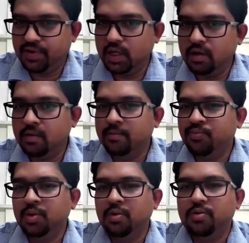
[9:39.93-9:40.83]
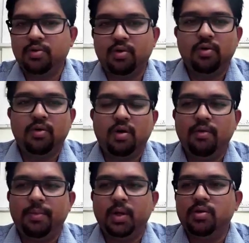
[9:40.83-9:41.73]
50.
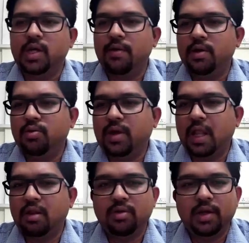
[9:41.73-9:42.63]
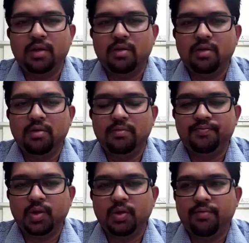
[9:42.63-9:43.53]
So because I want to calculate
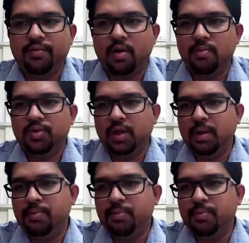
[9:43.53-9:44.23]
from